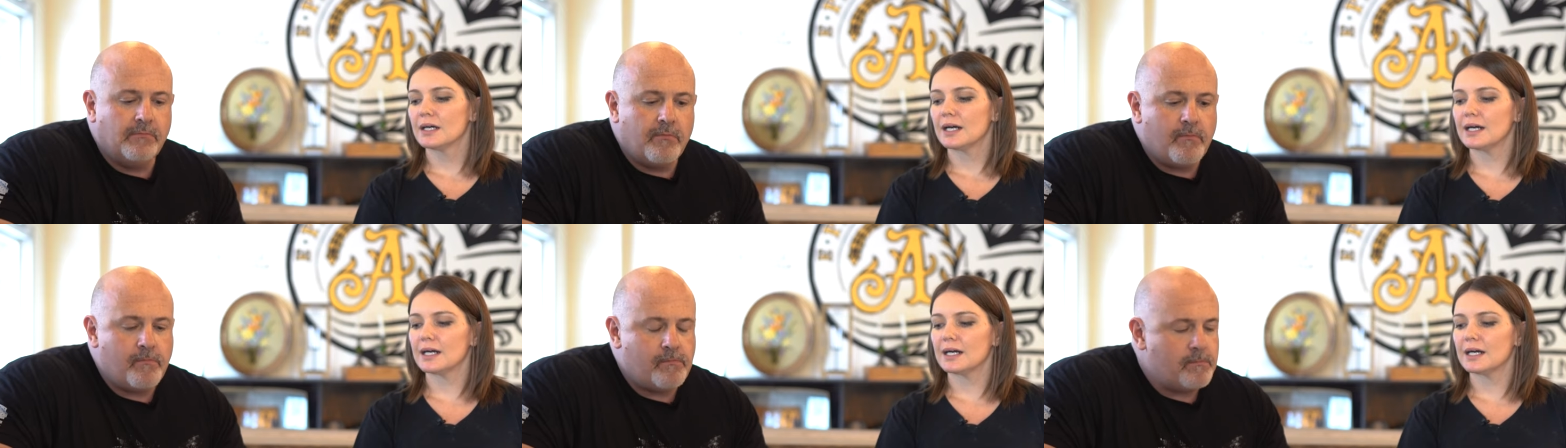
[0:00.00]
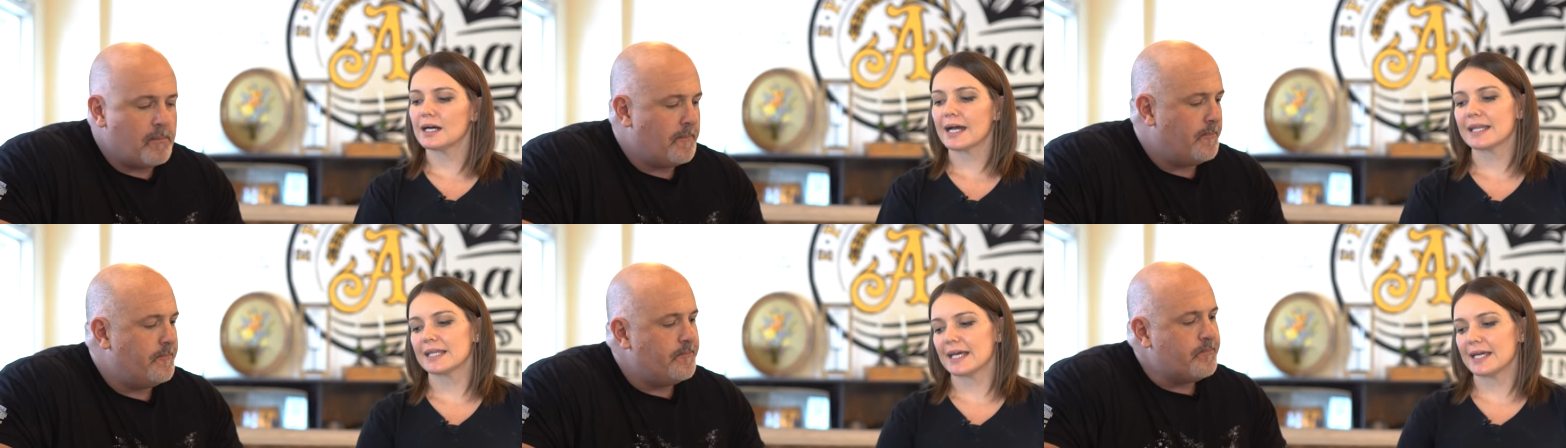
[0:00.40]
Speaker 1: Uh,
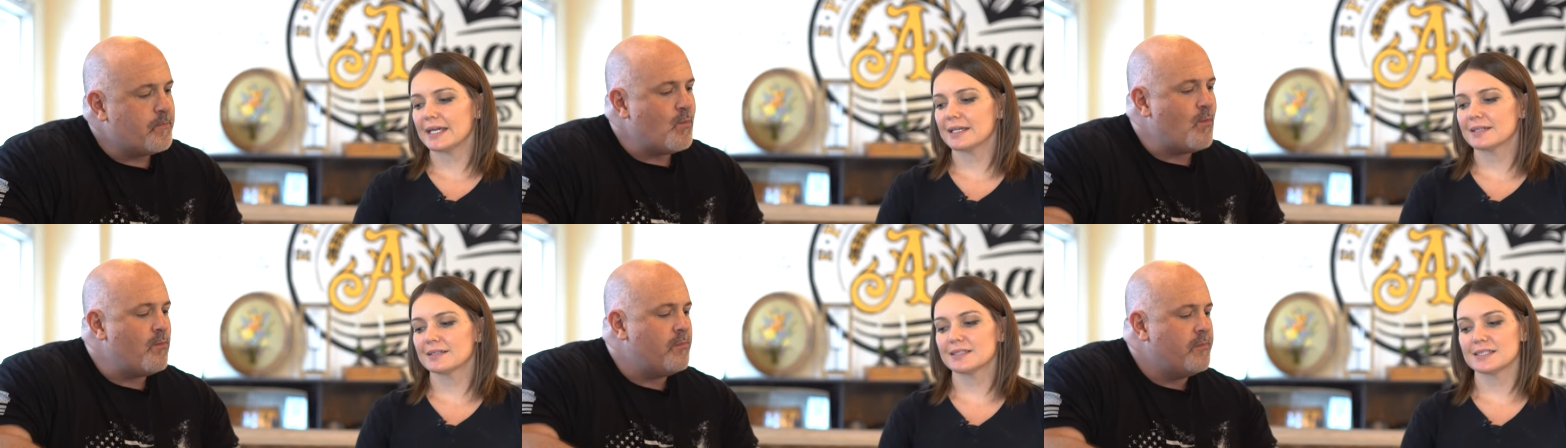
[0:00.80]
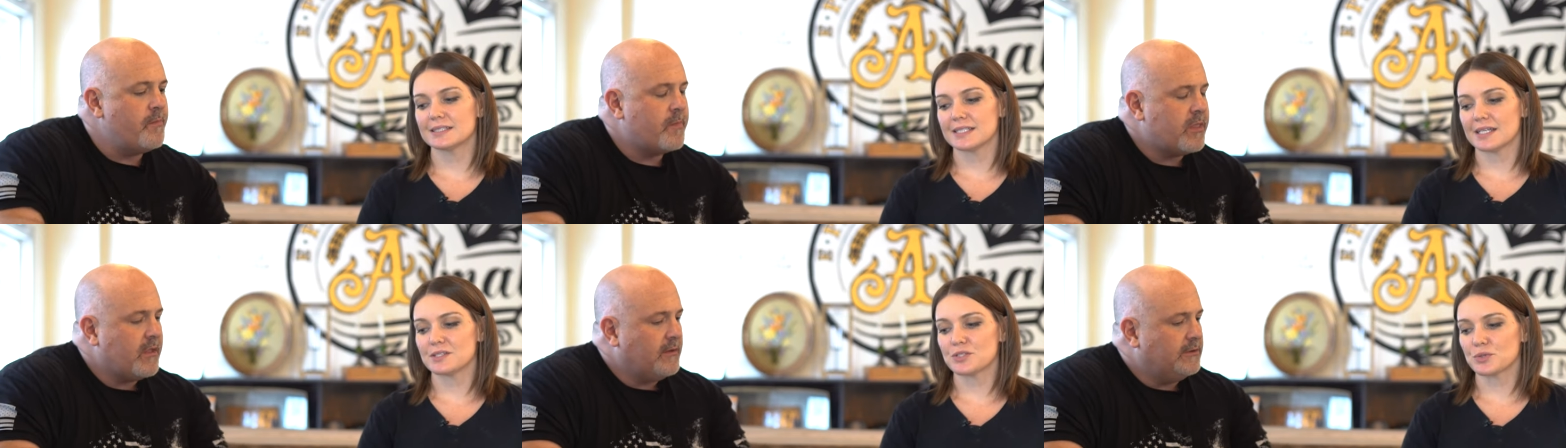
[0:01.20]
I like the
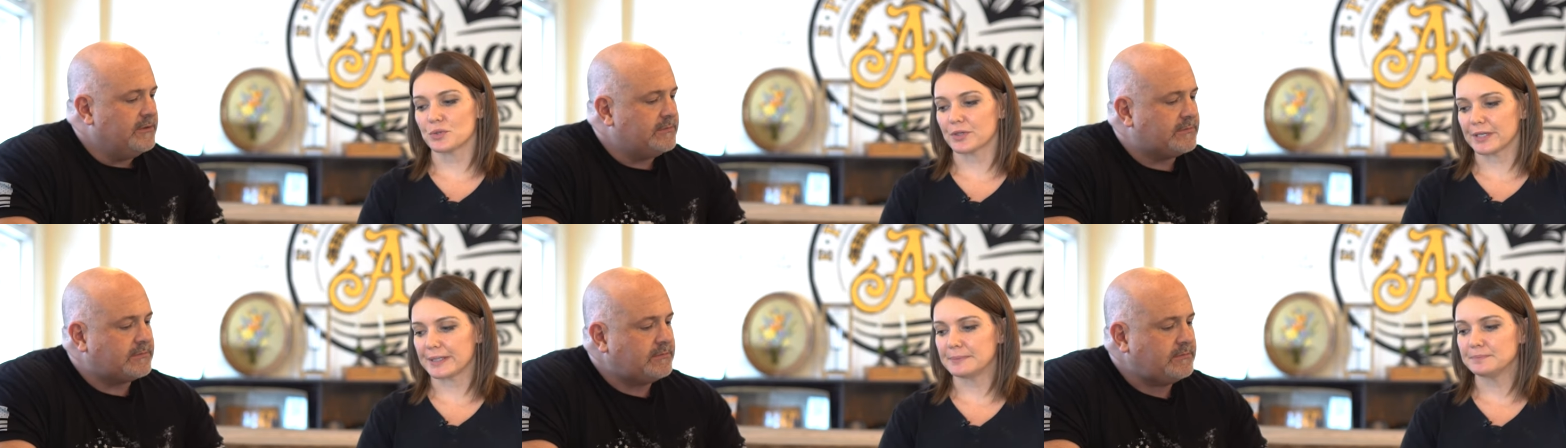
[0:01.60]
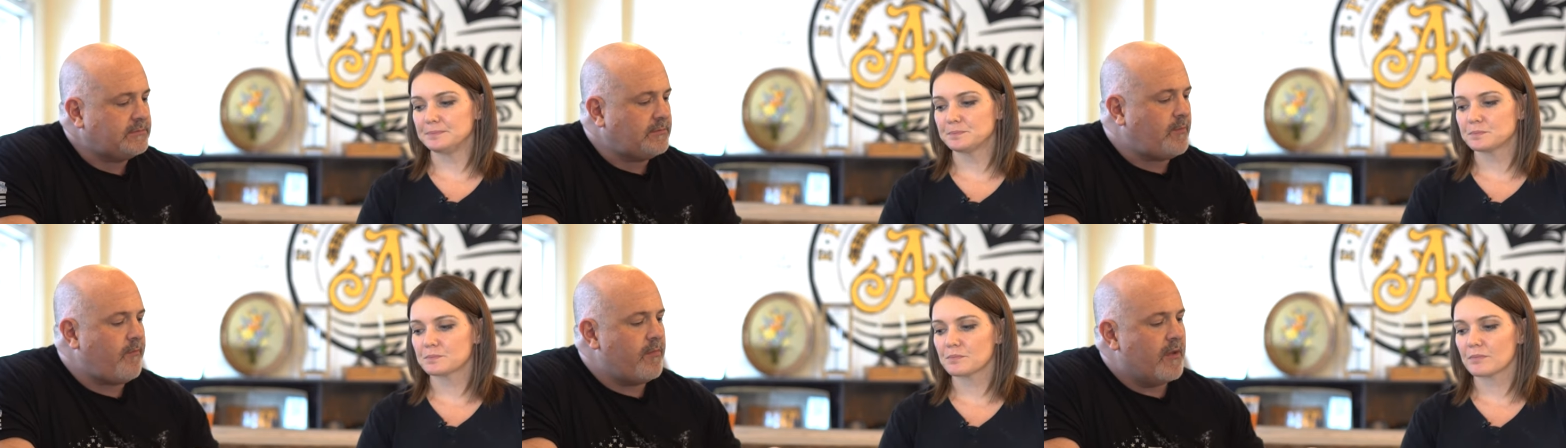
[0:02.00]
tandoori.
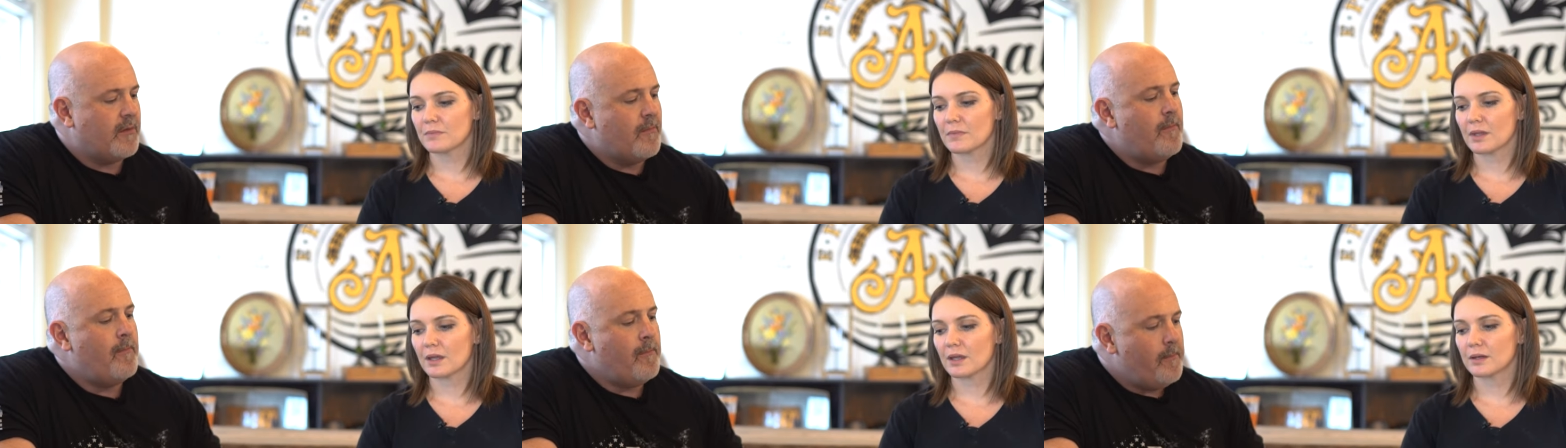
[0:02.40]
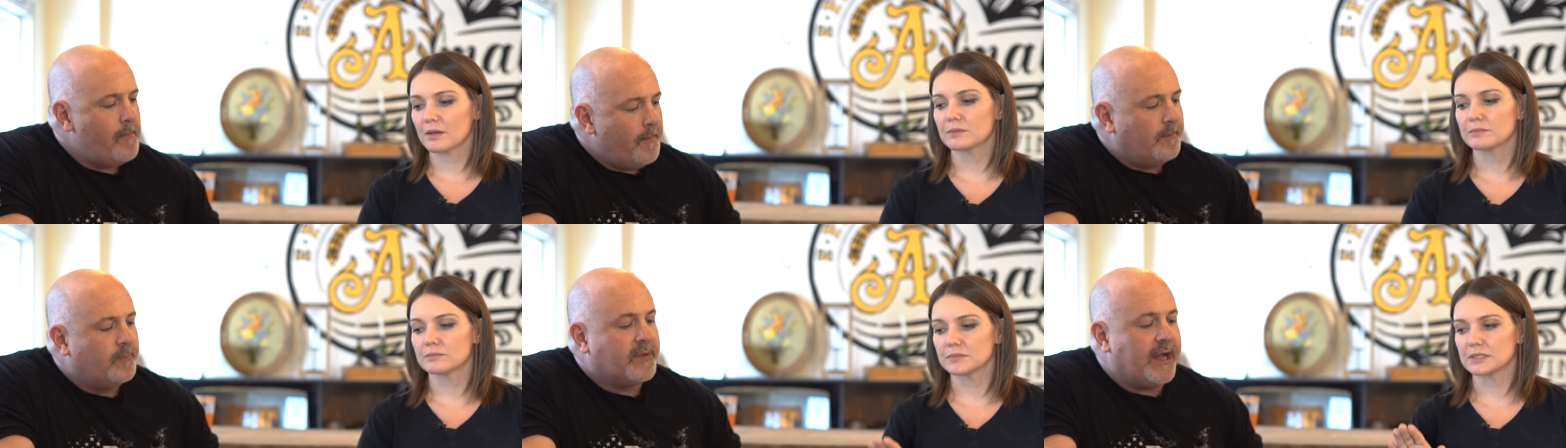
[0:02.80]

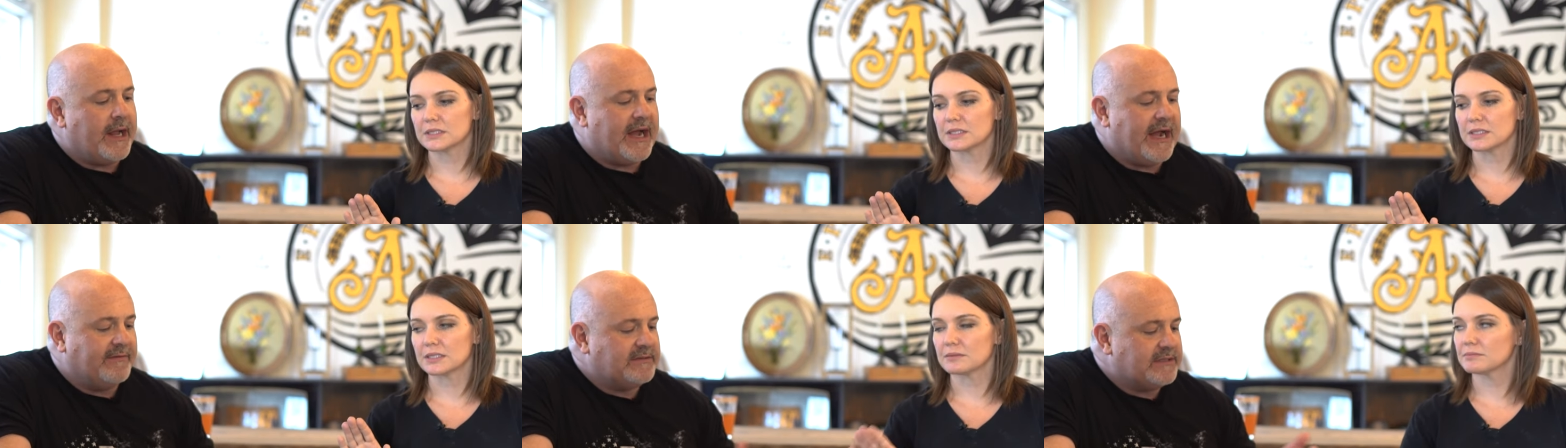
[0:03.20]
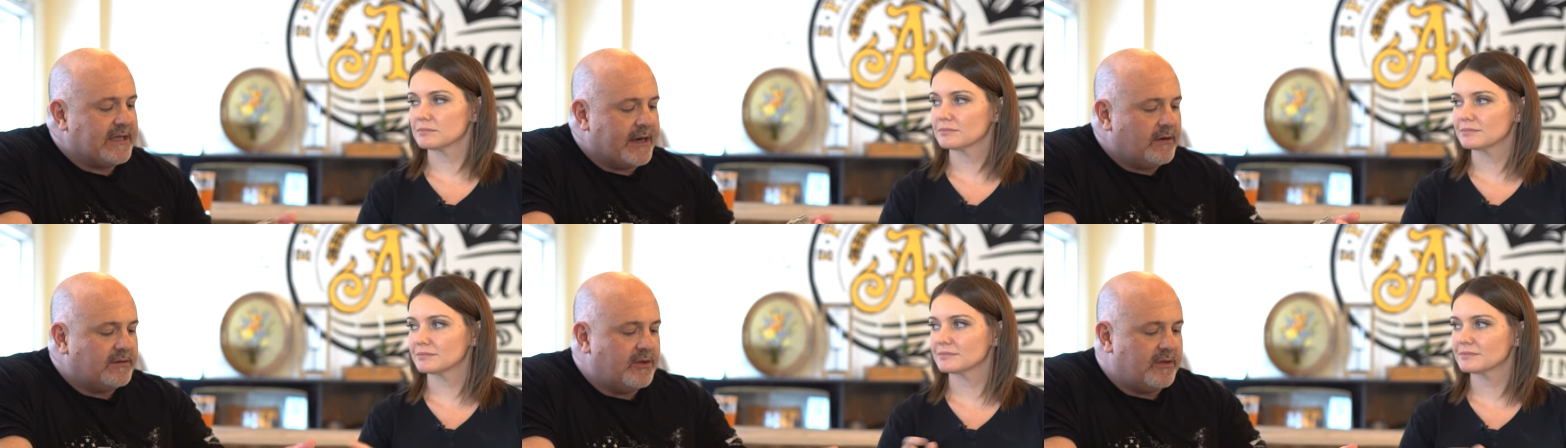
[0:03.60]
Okay, I have.
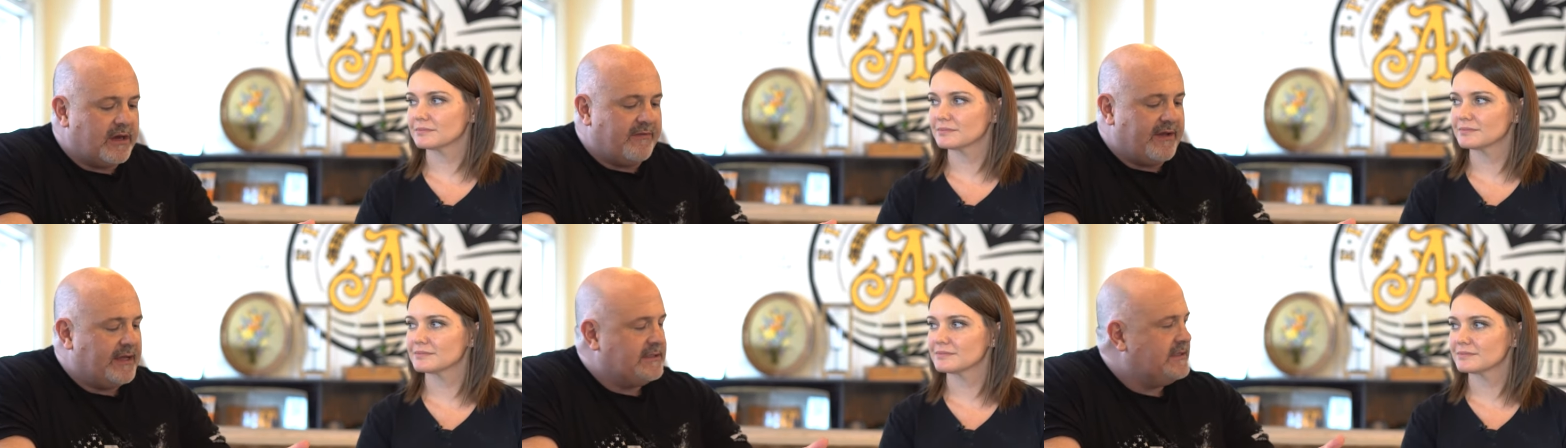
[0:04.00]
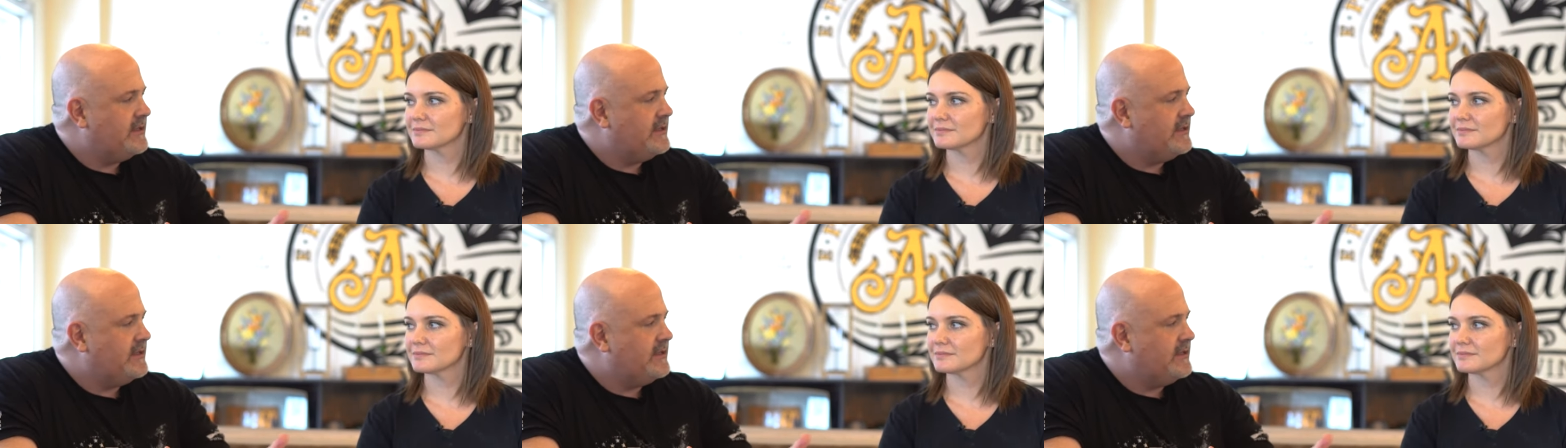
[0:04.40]
To, I don't
Speaker 2: know that I've had